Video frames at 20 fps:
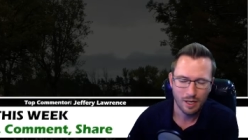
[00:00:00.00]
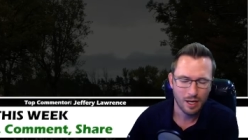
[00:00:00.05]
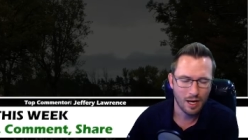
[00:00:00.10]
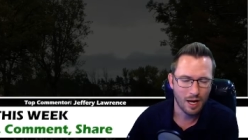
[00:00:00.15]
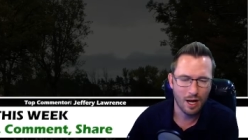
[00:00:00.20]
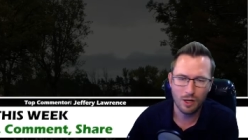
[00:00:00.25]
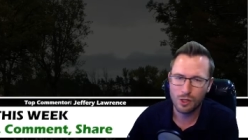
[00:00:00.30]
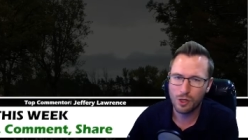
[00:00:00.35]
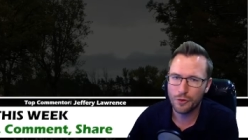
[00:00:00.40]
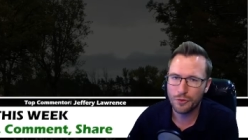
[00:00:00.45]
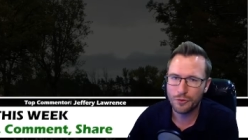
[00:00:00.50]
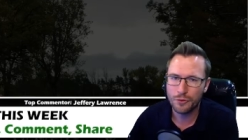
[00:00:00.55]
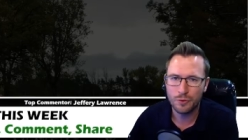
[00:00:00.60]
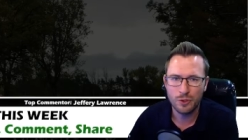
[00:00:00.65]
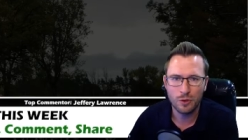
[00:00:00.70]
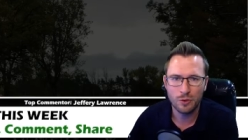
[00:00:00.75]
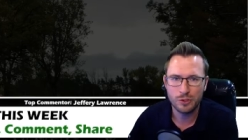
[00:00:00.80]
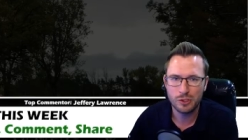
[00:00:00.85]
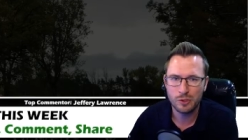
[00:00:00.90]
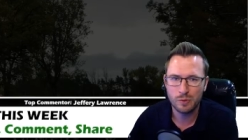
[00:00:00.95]
I'll go through the
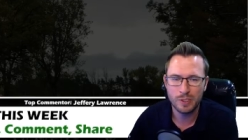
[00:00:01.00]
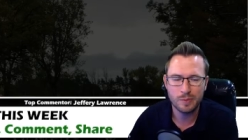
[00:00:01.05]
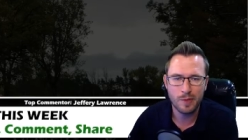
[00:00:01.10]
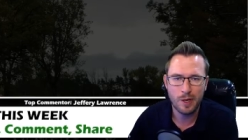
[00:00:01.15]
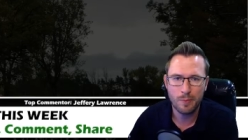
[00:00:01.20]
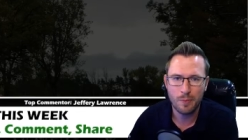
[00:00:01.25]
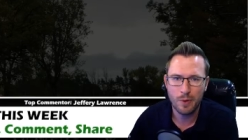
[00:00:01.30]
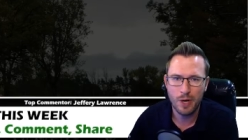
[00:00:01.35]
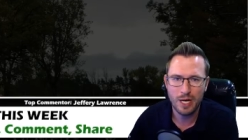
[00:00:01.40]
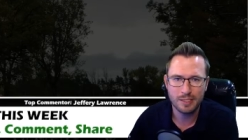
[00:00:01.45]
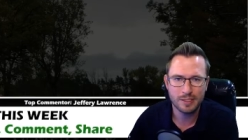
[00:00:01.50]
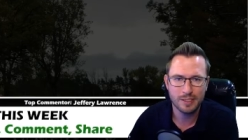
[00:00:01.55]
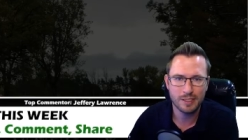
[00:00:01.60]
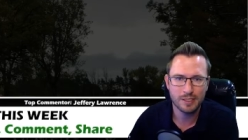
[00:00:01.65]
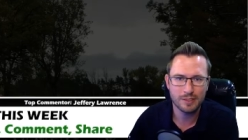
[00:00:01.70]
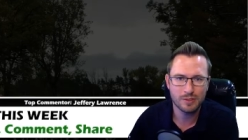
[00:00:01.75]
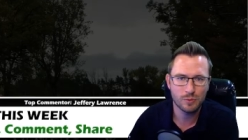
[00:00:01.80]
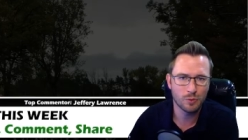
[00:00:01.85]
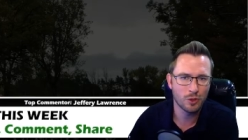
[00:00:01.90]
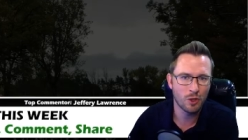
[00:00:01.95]
whole sweet spot
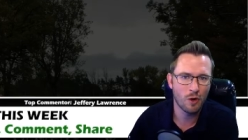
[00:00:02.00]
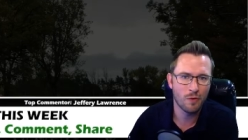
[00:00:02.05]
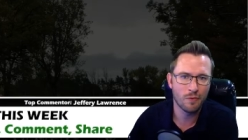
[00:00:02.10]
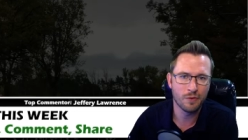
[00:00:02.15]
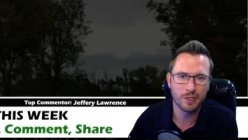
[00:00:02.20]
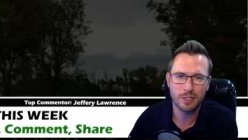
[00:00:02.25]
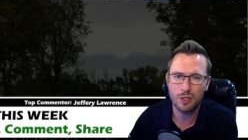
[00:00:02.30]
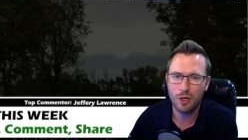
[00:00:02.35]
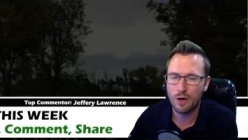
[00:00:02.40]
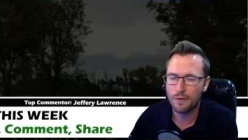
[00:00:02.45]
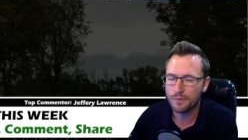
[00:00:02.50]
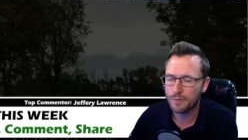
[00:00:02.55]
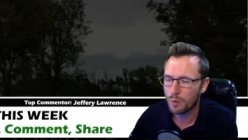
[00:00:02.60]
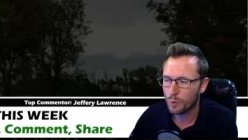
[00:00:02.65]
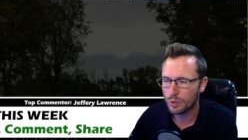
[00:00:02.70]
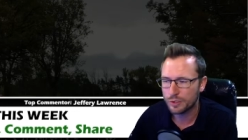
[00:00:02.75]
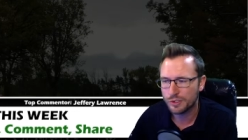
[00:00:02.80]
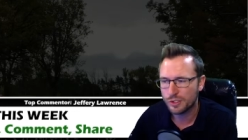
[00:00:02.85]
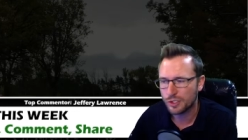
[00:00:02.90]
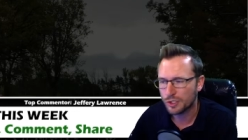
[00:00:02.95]
process. We'll go over the golf
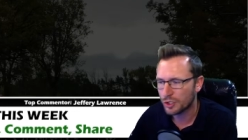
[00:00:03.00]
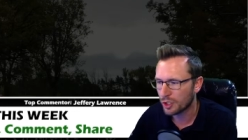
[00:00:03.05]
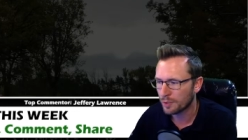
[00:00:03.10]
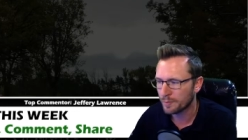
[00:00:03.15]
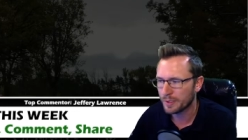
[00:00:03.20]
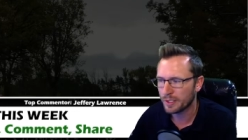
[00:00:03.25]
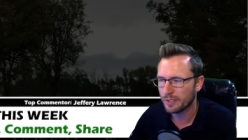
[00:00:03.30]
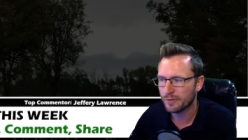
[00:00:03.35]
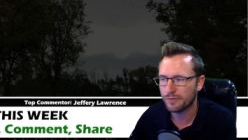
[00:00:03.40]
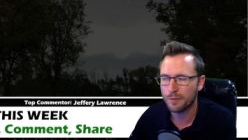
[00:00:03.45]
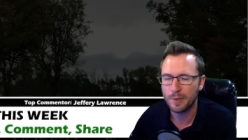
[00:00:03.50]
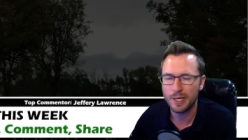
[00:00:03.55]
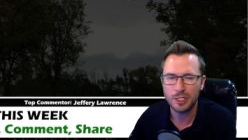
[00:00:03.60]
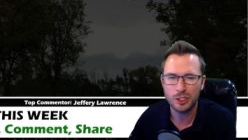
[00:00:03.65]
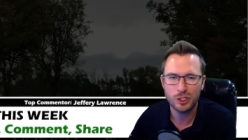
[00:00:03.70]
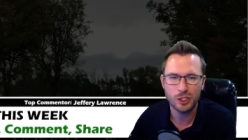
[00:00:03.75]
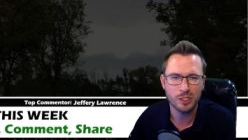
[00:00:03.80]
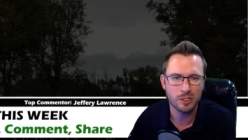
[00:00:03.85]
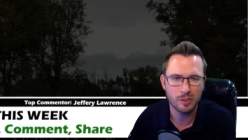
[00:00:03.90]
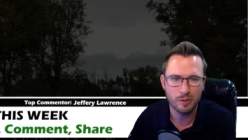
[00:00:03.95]
course, the tournament
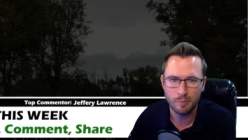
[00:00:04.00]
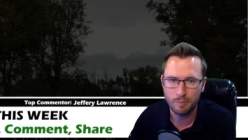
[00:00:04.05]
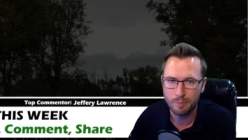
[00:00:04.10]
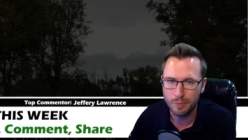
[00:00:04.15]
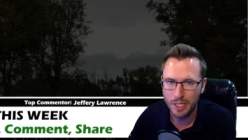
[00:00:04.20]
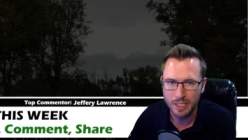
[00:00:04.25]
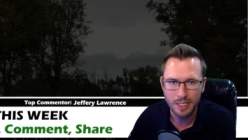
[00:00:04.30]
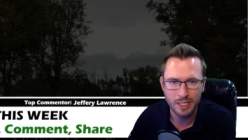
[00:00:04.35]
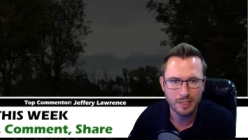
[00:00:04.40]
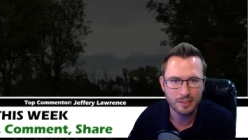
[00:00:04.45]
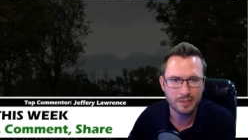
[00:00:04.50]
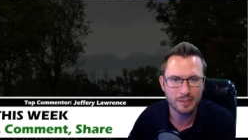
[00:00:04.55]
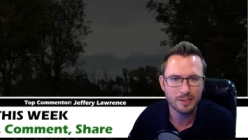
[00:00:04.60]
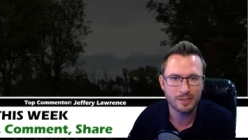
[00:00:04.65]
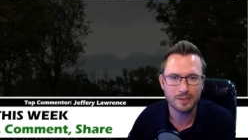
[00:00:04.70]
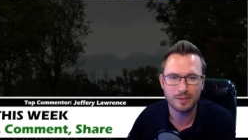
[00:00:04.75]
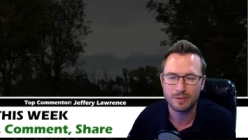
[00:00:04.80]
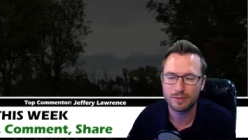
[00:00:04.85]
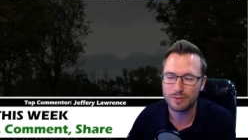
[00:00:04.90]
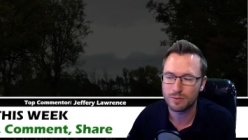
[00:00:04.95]
information, the
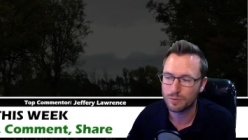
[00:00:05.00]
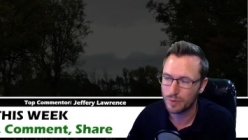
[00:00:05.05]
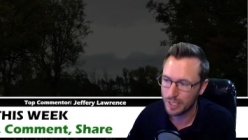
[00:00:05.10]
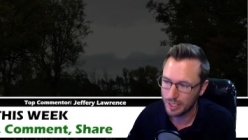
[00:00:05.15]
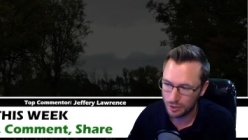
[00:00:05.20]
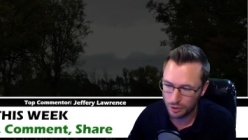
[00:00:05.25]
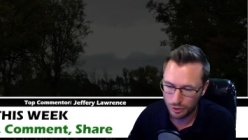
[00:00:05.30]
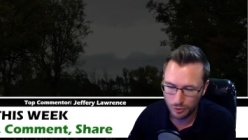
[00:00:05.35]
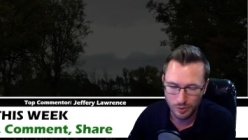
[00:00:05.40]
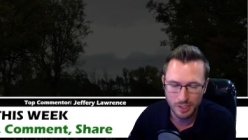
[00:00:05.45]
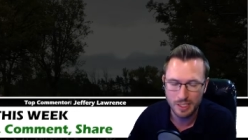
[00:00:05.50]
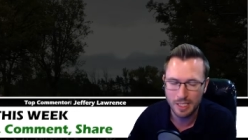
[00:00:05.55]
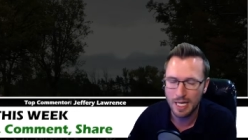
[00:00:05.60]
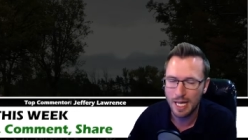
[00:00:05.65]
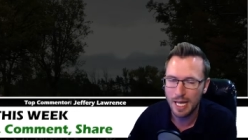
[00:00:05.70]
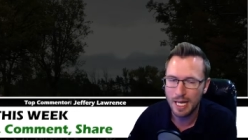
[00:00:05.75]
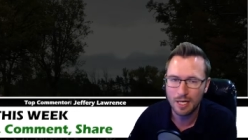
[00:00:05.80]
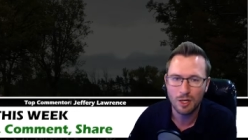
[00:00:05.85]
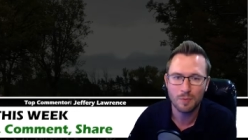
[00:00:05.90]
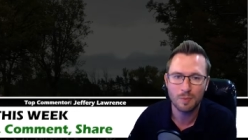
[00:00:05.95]
buckets, including the
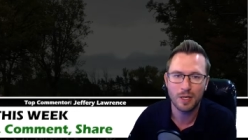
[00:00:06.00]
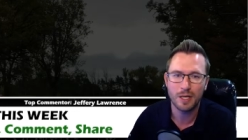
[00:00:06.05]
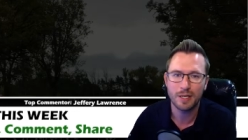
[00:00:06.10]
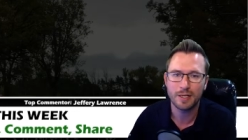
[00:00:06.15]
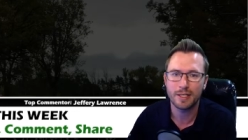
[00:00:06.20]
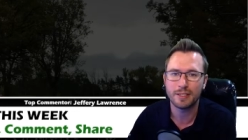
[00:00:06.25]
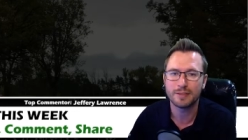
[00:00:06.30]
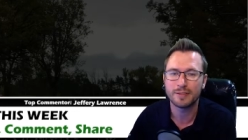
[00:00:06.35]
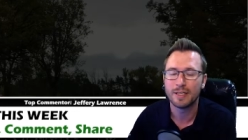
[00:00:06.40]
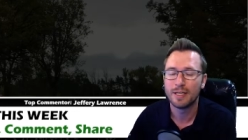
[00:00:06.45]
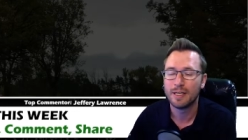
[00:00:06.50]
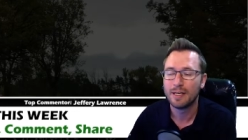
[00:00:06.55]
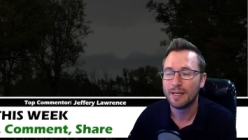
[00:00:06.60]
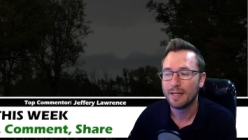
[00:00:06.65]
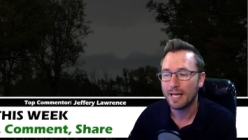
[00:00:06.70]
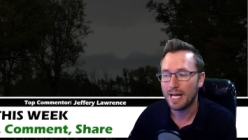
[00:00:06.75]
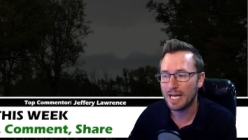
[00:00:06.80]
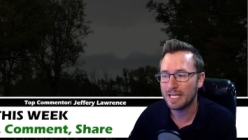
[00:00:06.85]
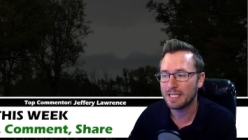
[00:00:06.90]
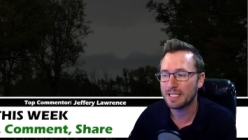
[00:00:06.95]
anchor buckets,
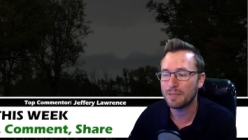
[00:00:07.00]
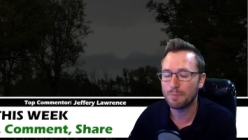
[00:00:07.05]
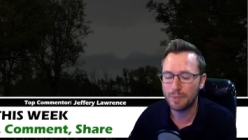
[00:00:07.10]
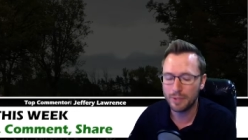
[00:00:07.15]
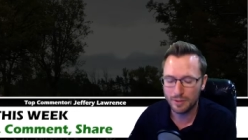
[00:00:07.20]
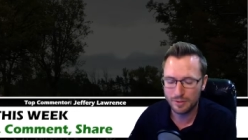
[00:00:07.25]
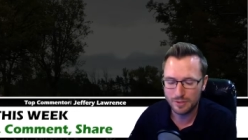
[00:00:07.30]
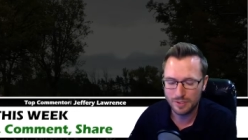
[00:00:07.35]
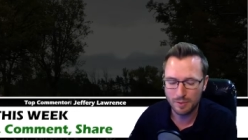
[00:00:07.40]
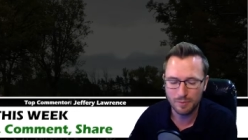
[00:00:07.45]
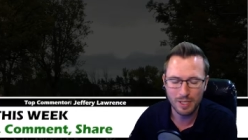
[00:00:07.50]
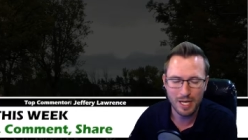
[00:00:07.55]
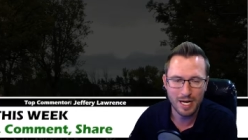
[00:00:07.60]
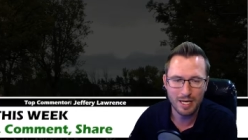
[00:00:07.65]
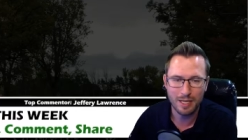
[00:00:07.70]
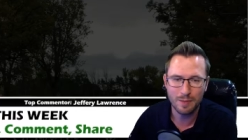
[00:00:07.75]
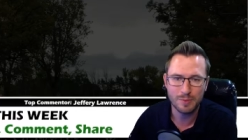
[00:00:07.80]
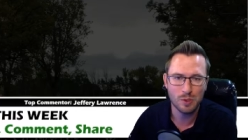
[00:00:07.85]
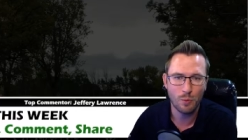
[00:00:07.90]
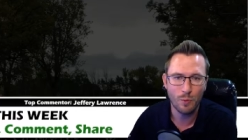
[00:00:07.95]
and then build some
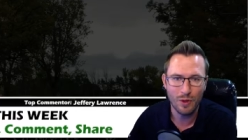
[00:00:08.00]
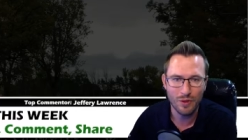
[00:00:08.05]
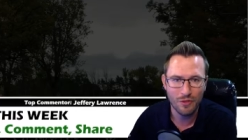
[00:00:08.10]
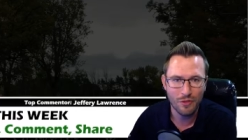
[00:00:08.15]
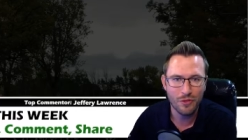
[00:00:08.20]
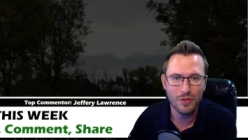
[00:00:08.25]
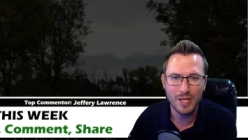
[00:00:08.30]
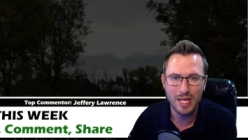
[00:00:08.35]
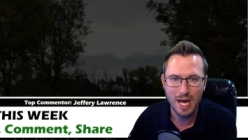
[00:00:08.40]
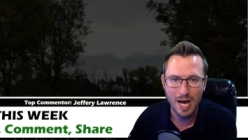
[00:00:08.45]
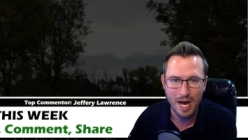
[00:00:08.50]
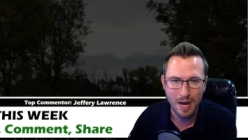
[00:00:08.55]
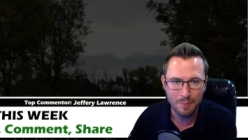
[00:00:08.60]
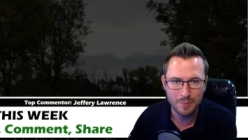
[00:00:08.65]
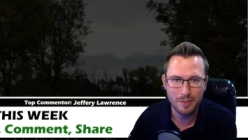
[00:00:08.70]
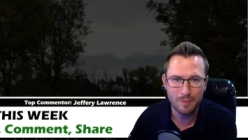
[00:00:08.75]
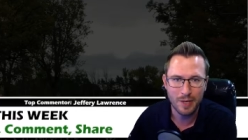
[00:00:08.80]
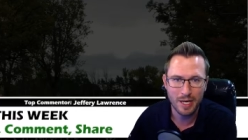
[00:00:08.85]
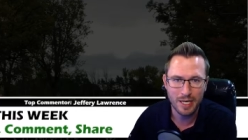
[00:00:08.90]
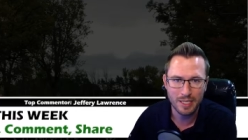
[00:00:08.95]
lineups with the
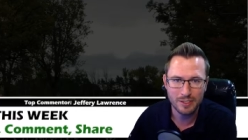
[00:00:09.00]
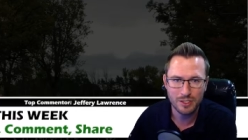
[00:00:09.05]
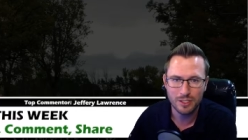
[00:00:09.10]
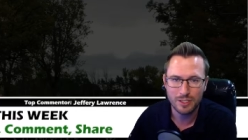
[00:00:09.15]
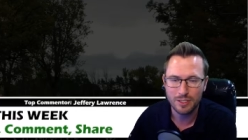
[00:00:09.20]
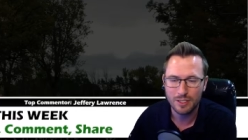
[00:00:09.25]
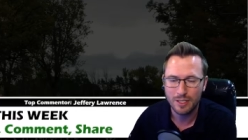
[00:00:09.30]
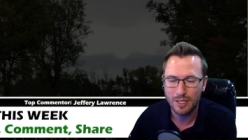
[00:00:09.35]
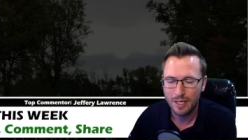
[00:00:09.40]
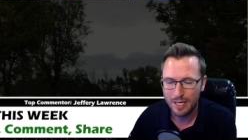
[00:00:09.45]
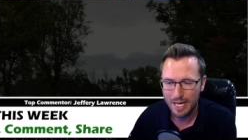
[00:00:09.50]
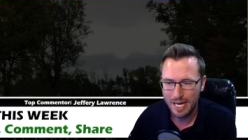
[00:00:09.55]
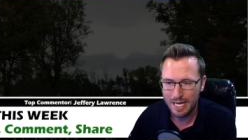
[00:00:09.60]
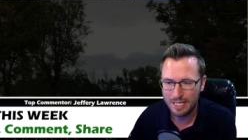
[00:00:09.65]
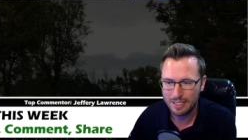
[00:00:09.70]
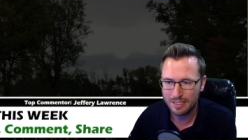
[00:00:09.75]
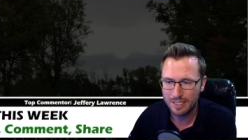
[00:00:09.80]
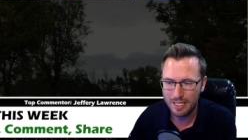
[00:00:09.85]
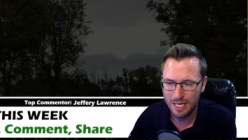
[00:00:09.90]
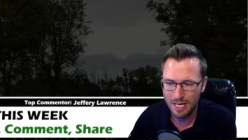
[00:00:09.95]
optimizer
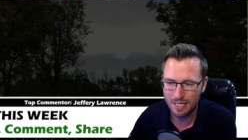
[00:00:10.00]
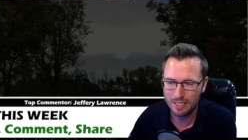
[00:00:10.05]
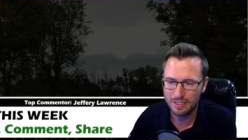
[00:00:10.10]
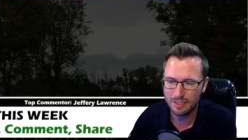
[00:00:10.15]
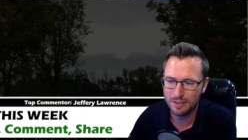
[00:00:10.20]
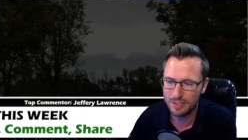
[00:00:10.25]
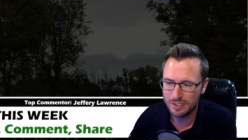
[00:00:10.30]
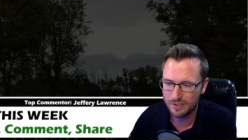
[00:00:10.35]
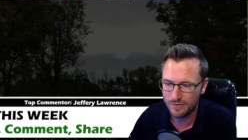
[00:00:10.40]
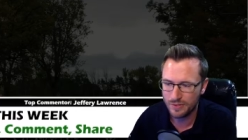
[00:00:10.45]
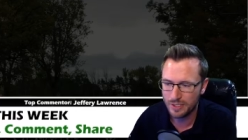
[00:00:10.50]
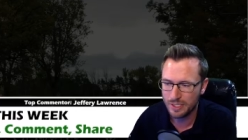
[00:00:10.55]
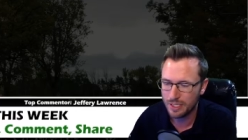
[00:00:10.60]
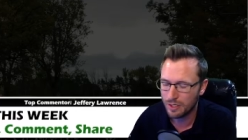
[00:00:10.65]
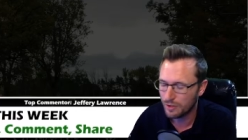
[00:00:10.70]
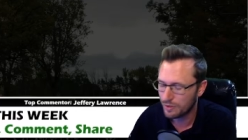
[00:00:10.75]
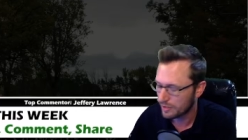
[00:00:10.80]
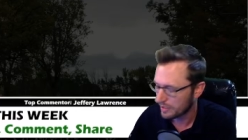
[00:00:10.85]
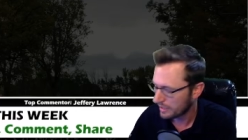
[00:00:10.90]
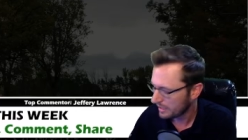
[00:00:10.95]
at the end of this
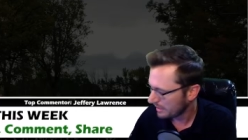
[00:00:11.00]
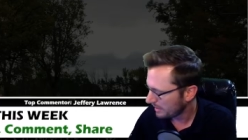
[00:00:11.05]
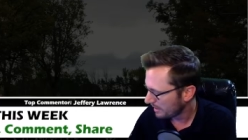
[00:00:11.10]
video.